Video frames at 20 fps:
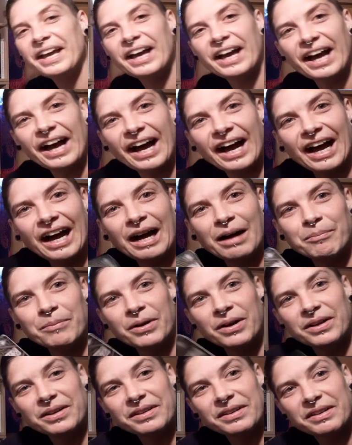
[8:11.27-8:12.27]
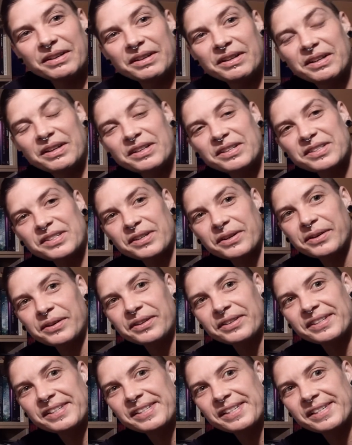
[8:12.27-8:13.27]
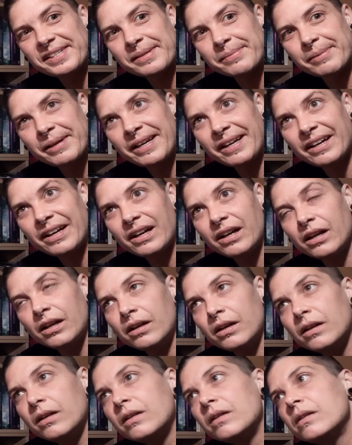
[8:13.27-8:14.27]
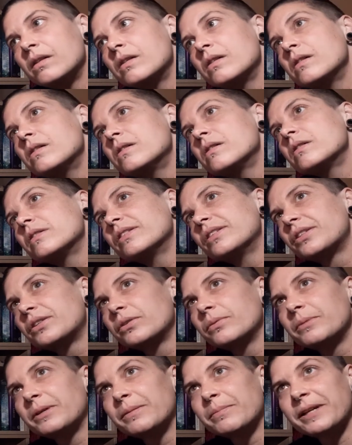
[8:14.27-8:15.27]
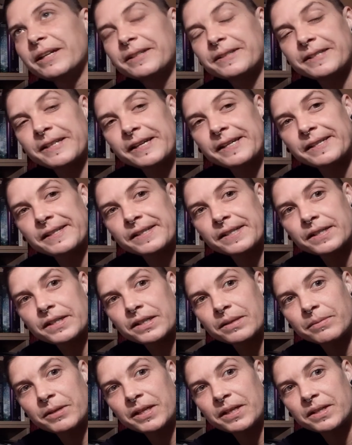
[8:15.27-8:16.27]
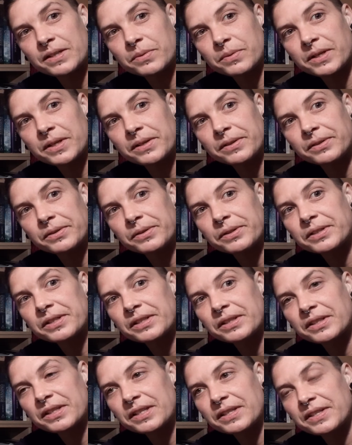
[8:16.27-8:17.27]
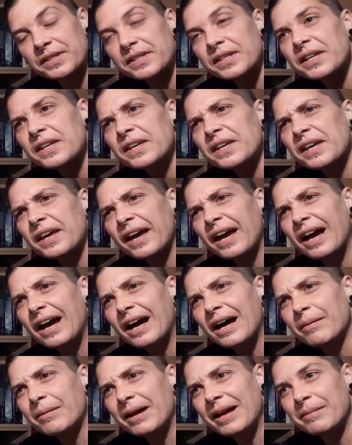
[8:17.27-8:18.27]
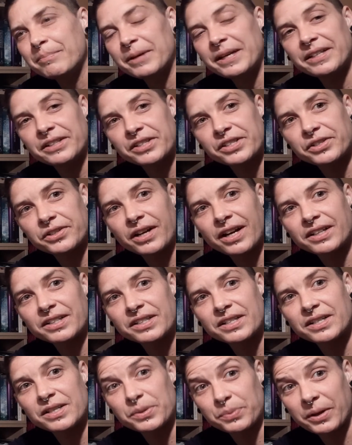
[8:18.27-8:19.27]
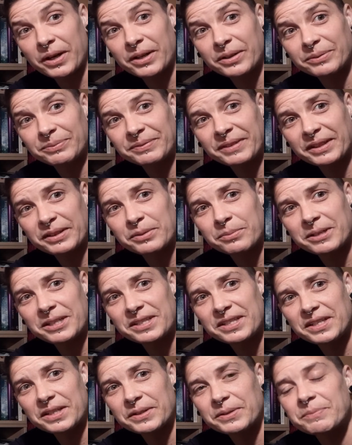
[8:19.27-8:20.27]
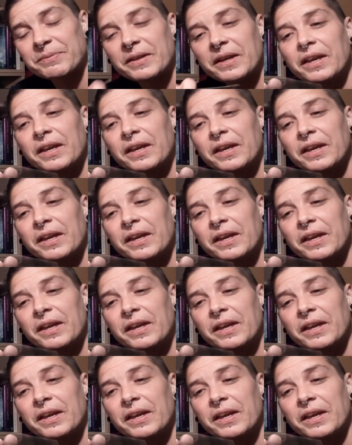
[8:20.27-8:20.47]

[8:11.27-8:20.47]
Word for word: Um, so this is about, this could be about taking time out as well and looking at things uh, and being distracted as well. That could be a deal.